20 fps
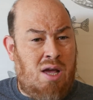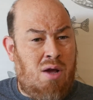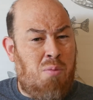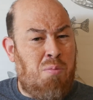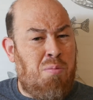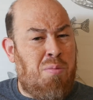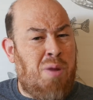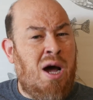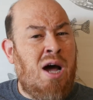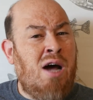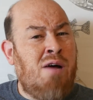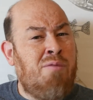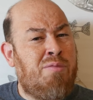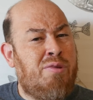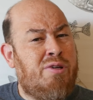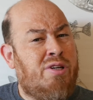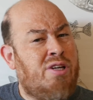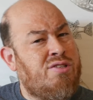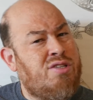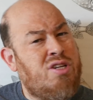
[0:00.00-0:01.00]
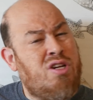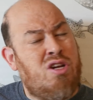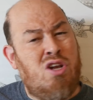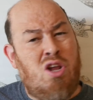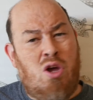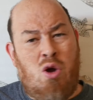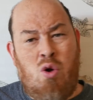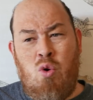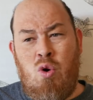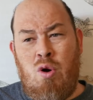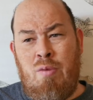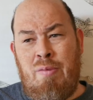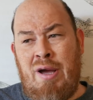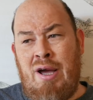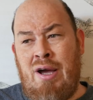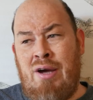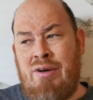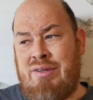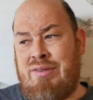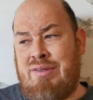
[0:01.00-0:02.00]
Bob doesn't know
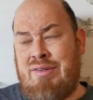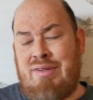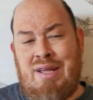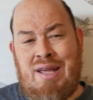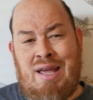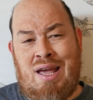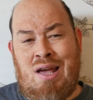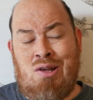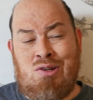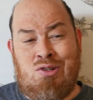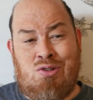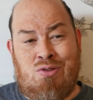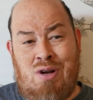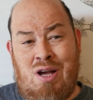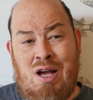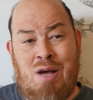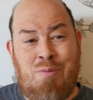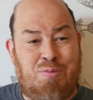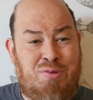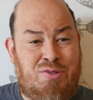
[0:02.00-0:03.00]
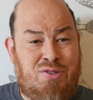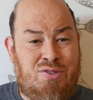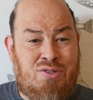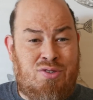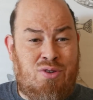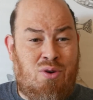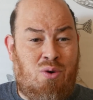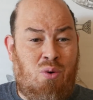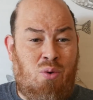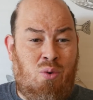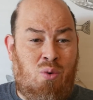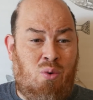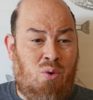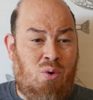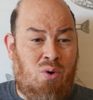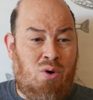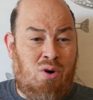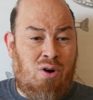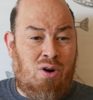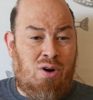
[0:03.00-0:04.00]
about caltrops
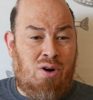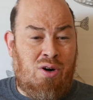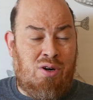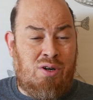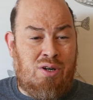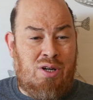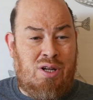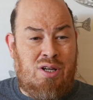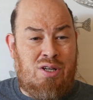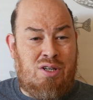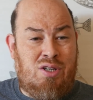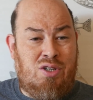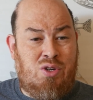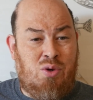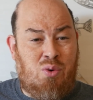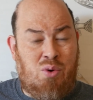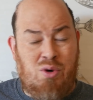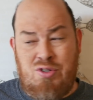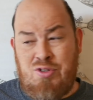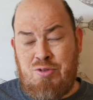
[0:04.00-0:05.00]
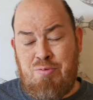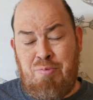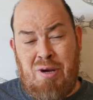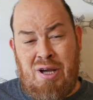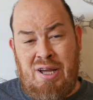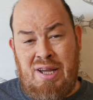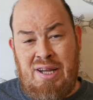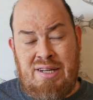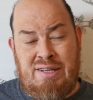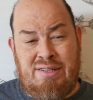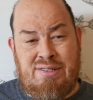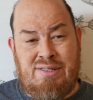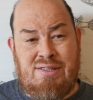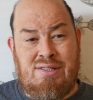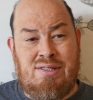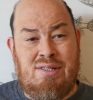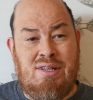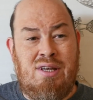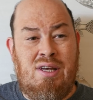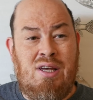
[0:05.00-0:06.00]
or door
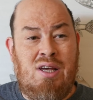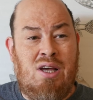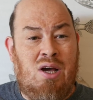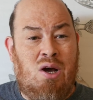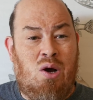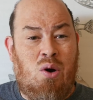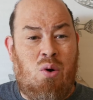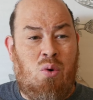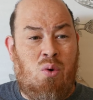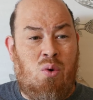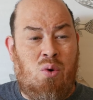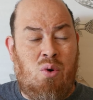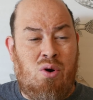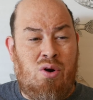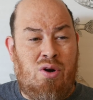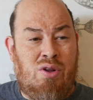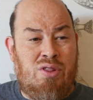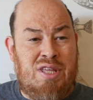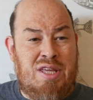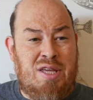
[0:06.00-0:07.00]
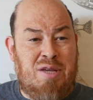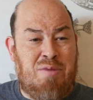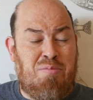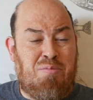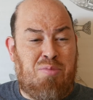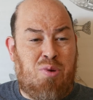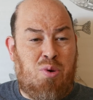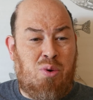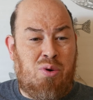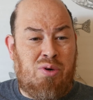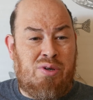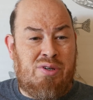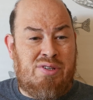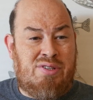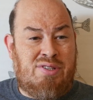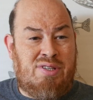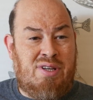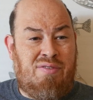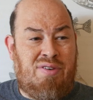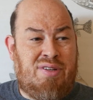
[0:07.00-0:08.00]
spikes." Or the
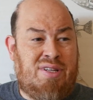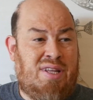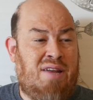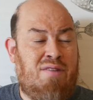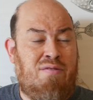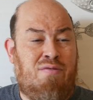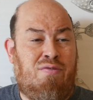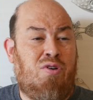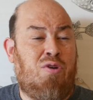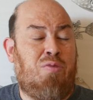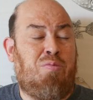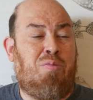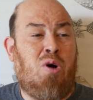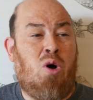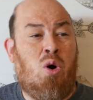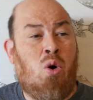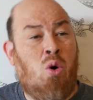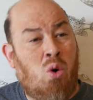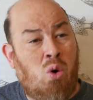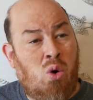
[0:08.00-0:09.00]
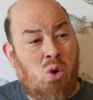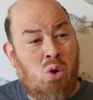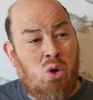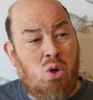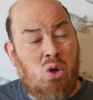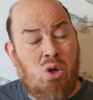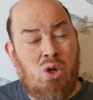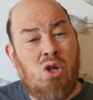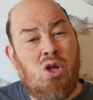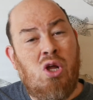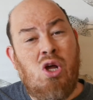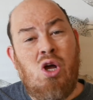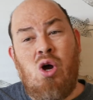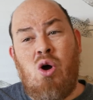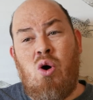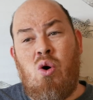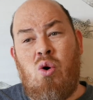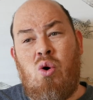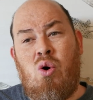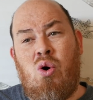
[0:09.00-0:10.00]
importance of a 10 foot pole
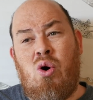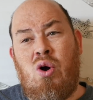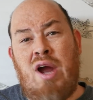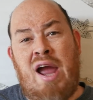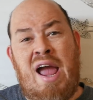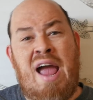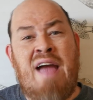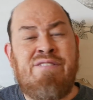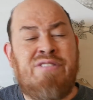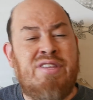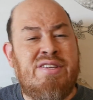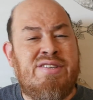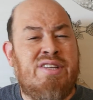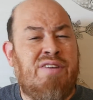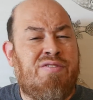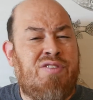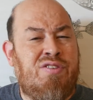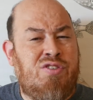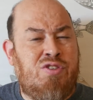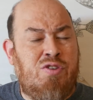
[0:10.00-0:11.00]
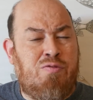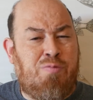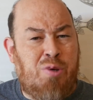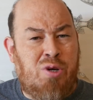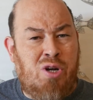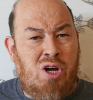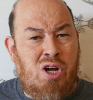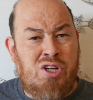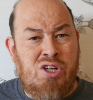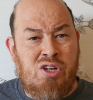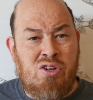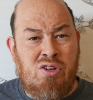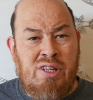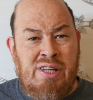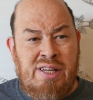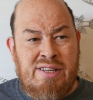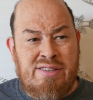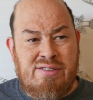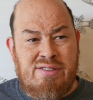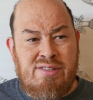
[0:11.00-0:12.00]
or half the stuff that you've put on your
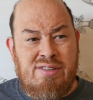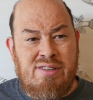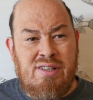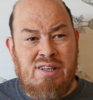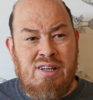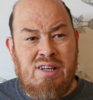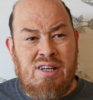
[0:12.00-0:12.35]
list.